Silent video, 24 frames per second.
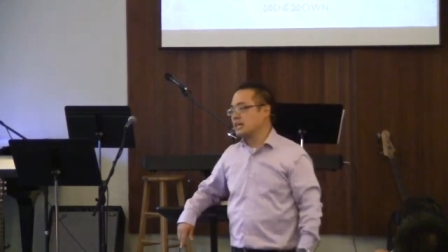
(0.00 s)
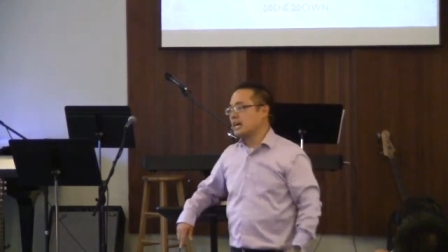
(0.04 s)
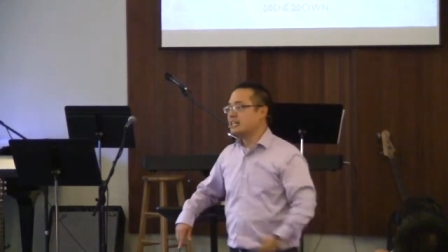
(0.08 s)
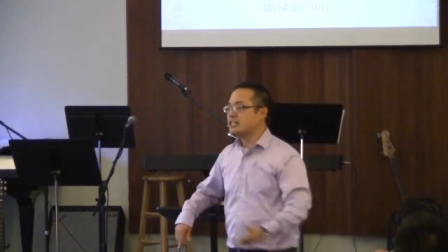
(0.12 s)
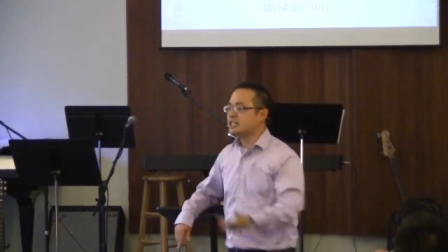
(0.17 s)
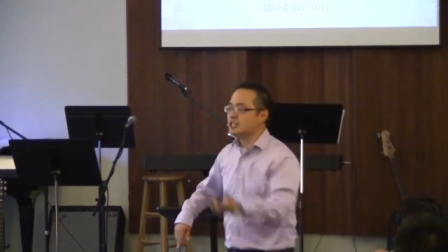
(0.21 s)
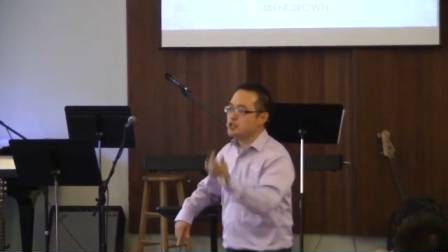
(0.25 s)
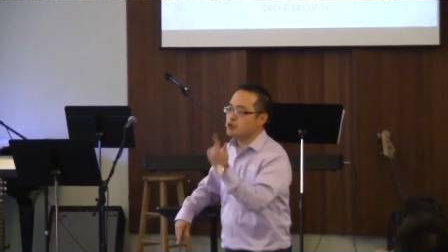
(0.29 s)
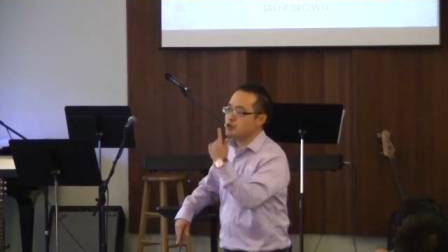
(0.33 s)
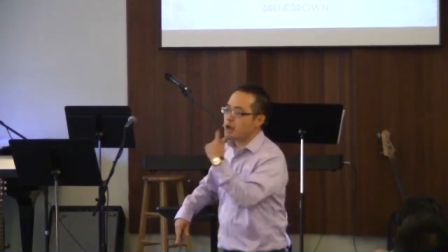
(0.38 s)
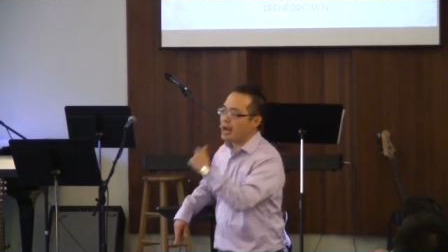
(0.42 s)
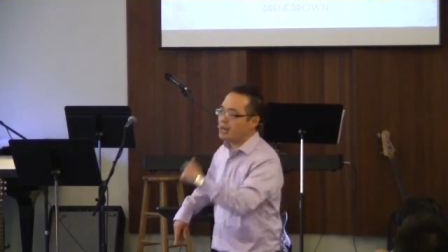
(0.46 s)
And
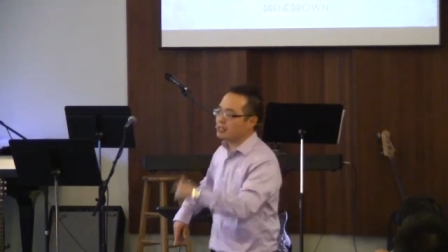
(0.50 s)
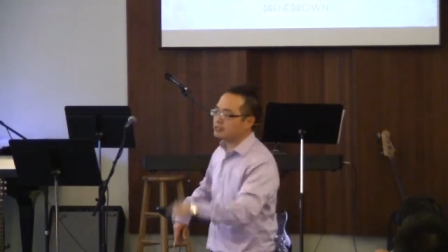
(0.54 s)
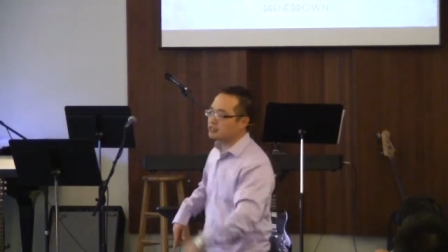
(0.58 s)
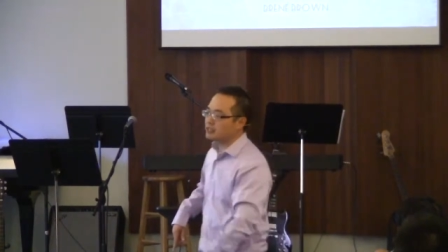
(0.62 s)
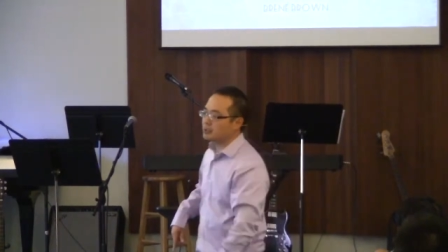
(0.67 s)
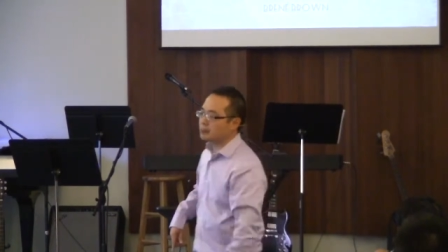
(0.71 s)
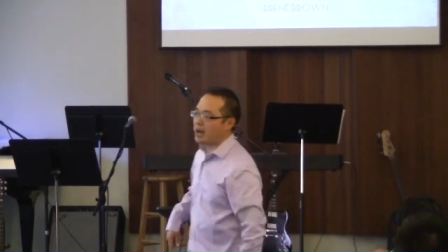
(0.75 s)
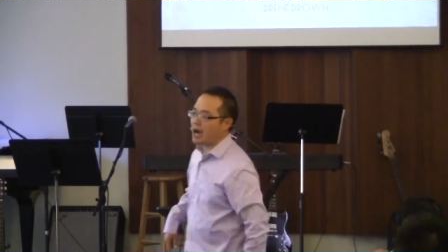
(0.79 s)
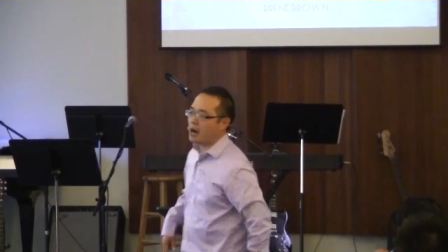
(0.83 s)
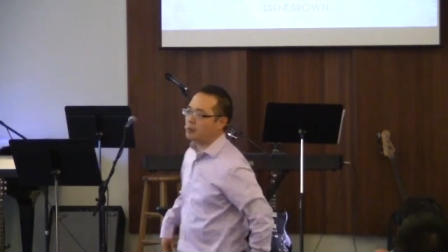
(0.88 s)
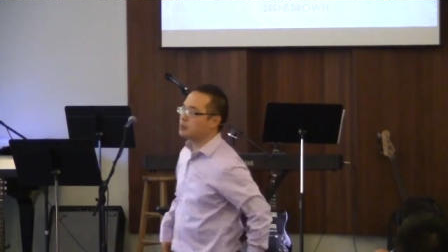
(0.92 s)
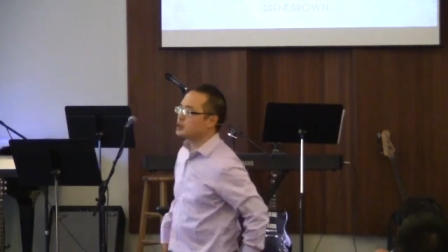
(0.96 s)
then you ask
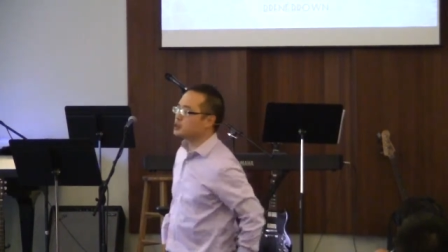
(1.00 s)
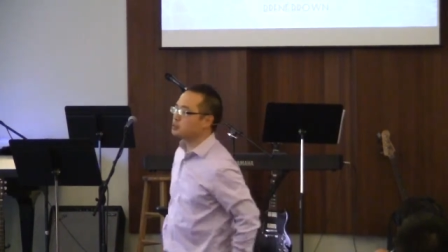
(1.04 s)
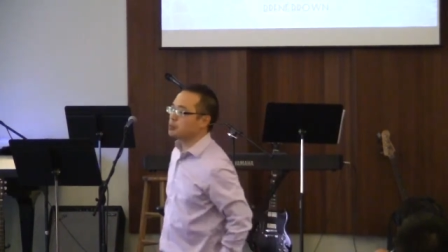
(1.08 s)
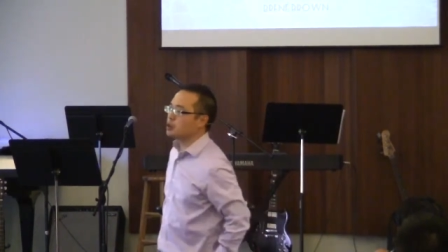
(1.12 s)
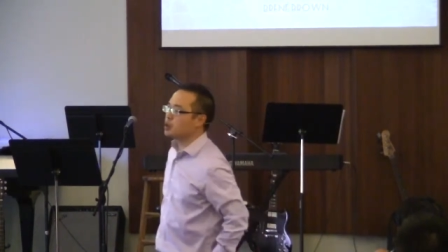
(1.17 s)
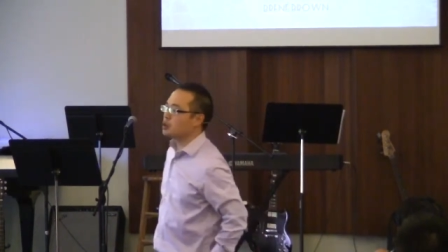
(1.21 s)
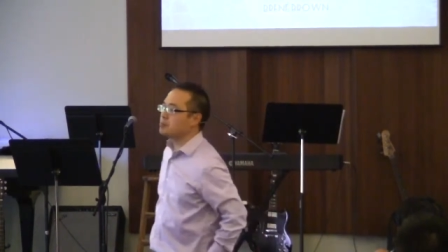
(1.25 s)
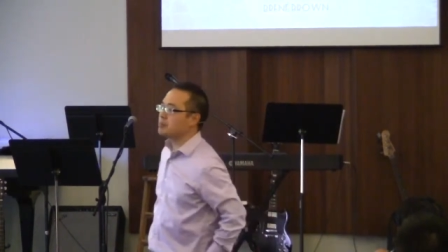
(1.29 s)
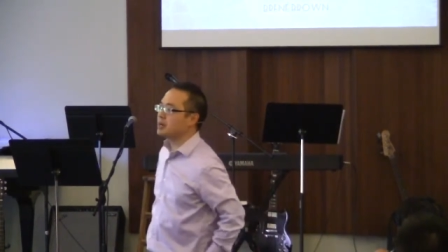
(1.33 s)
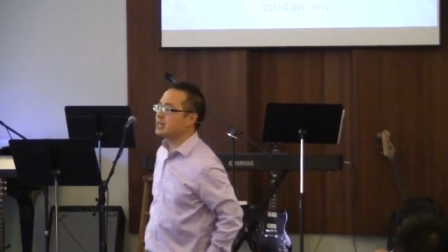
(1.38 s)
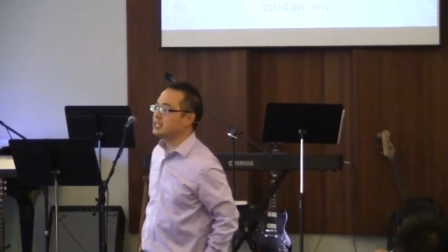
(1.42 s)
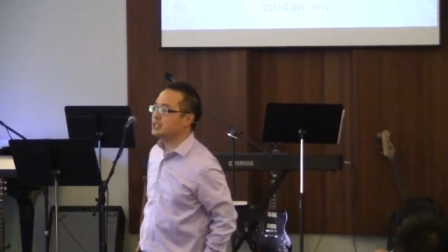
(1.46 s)
them, How much
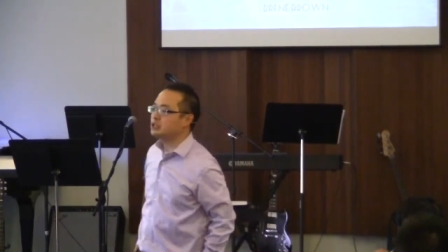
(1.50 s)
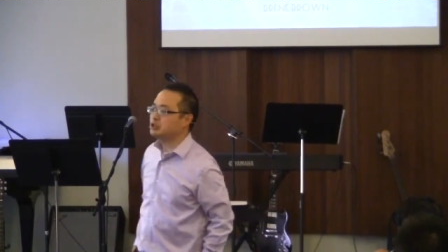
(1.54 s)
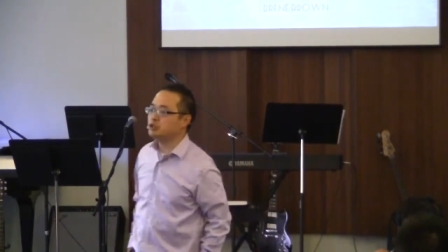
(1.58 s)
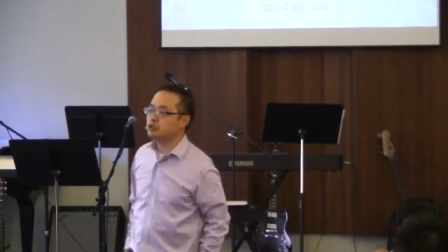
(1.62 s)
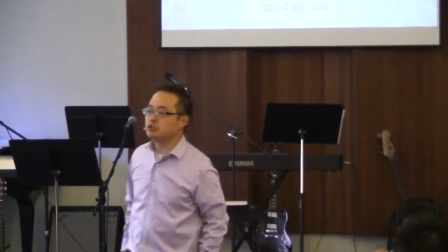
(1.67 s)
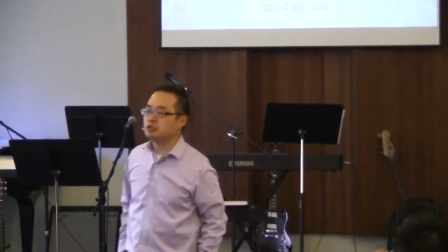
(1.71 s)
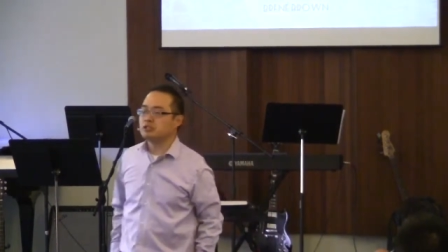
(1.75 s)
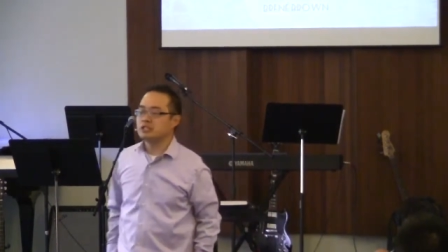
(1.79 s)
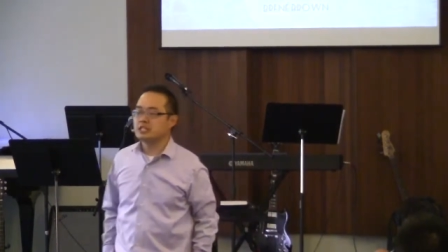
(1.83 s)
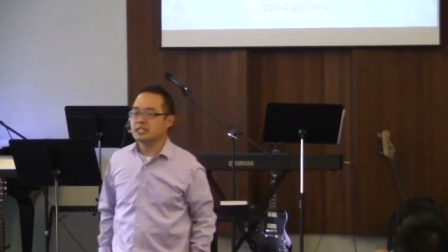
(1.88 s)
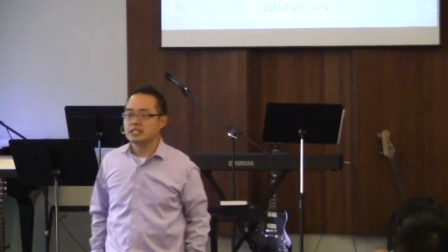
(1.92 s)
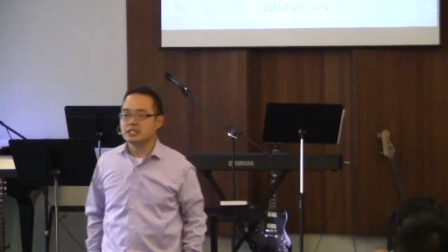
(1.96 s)
more money do
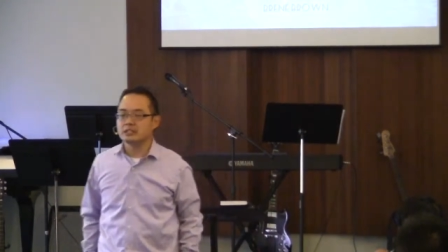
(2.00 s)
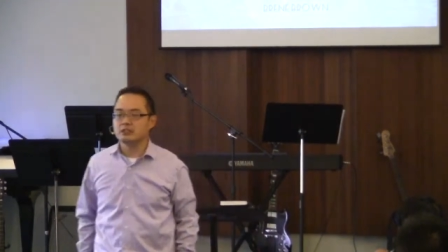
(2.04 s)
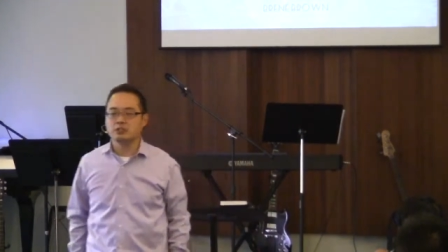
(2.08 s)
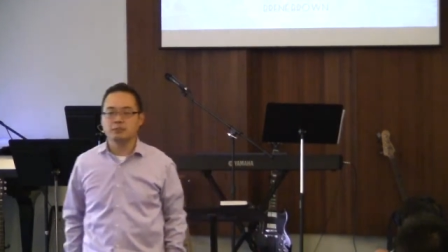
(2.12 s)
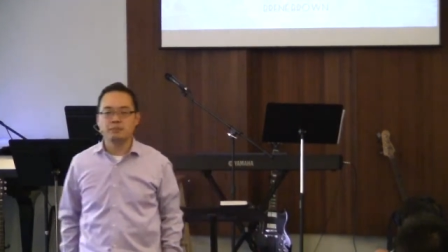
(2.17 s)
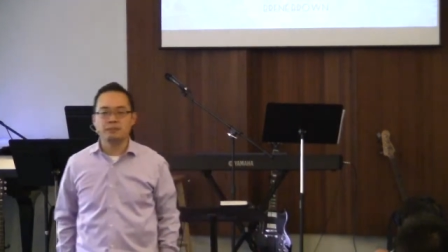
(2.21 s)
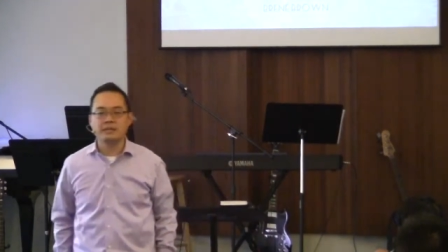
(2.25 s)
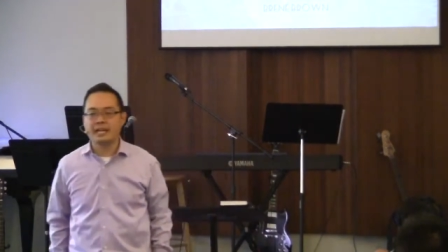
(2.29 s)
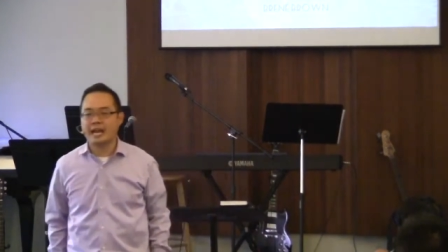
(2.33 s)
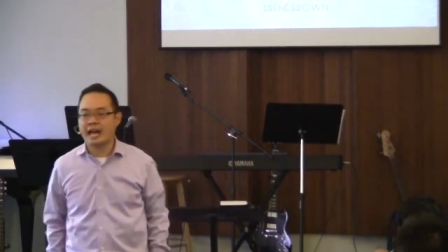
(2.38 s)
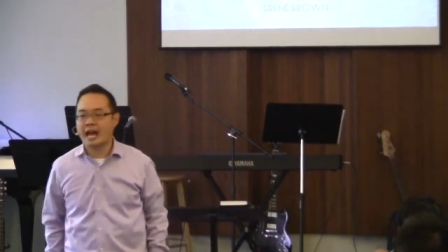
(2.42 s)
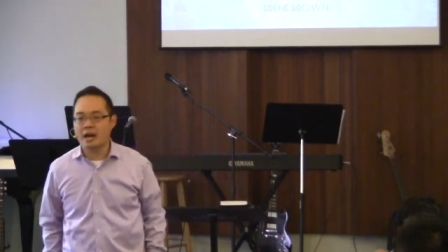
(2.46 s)
you need to
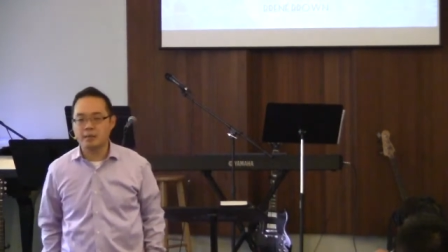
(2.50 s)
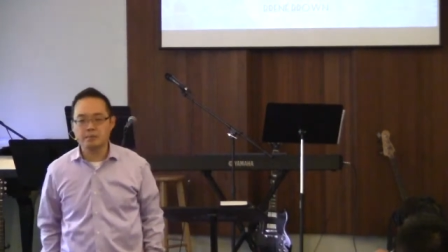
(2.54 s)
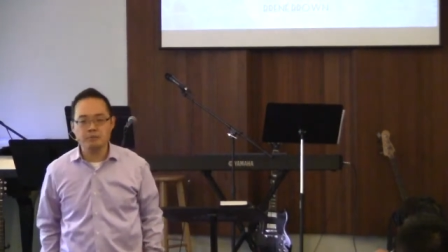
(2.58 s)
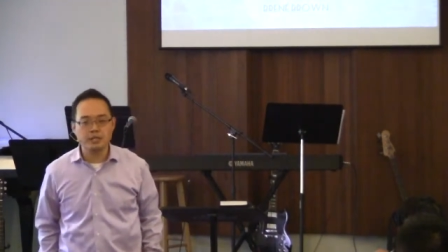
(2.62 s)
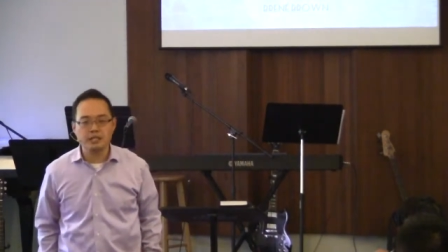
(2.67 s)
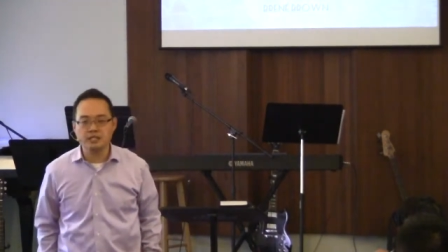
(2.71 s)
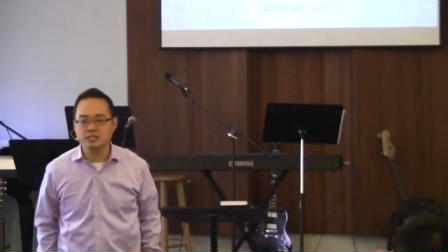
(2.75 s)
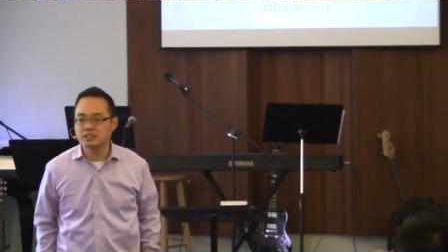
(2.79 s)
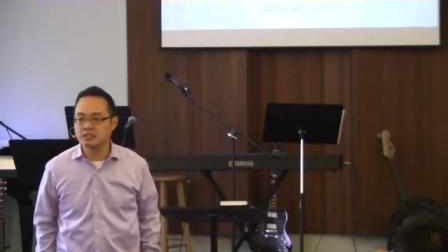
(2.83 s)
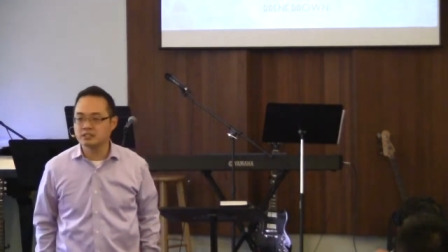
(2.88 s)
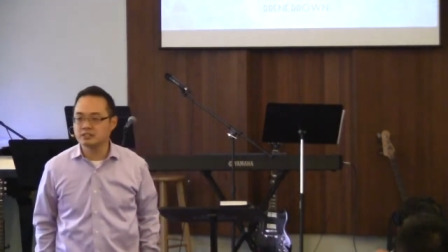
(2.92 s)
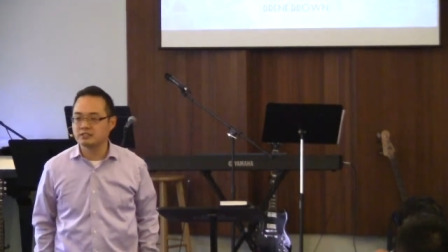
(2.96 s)
be happy
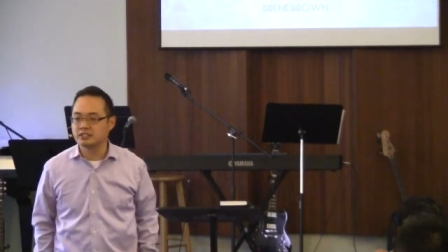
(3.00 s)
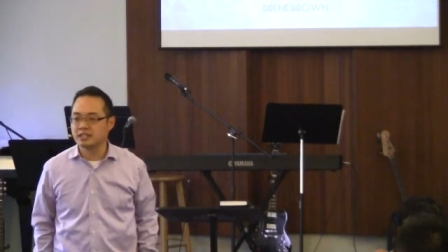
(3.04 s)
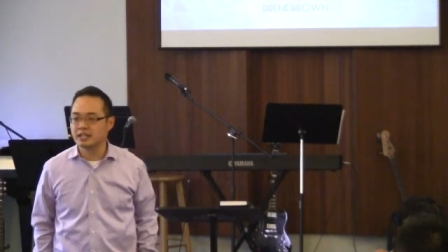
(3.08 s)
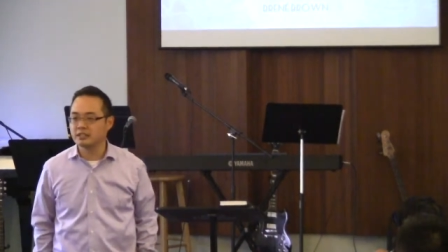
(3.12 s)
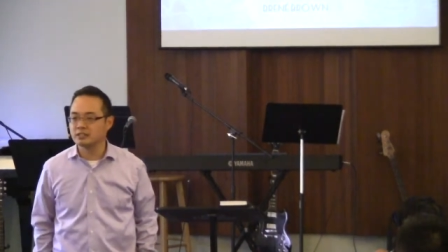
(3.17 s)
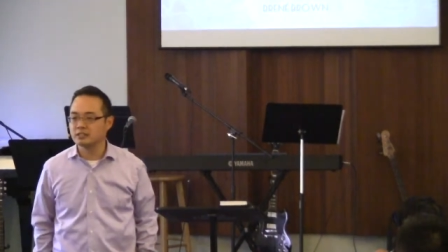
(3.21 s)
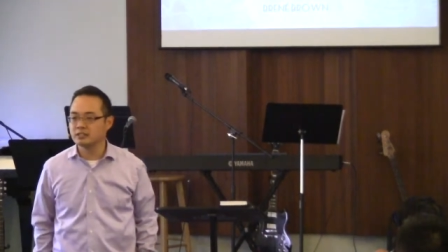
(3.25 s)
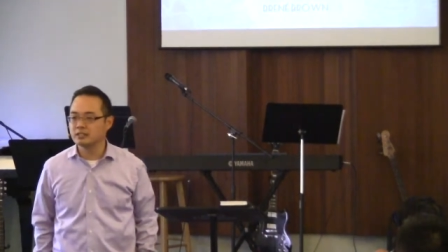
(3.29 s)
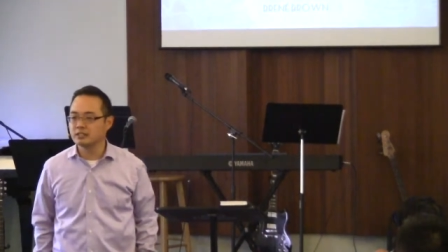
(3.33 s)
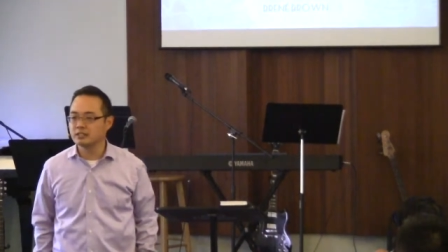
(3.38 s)
and content?